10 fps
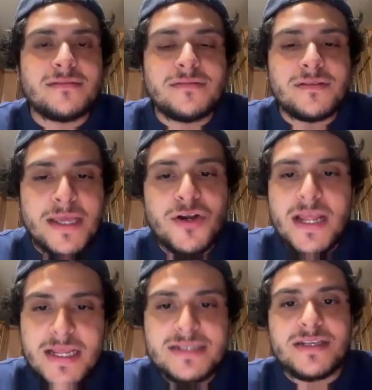Internet
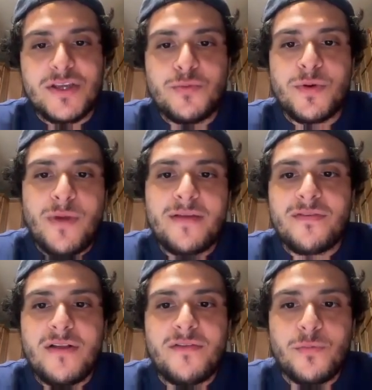is a human right for
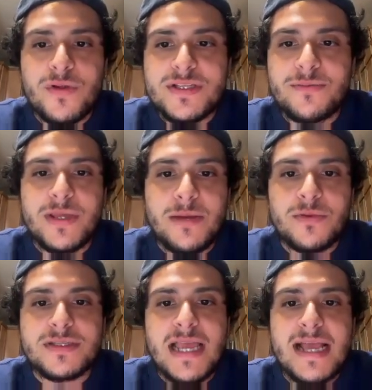everyone to be able
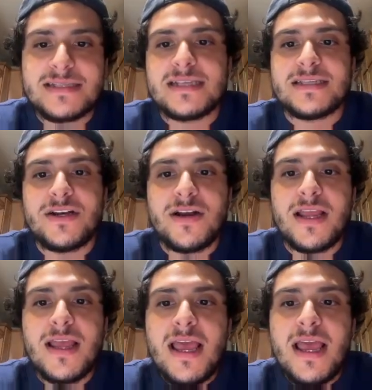to access internet,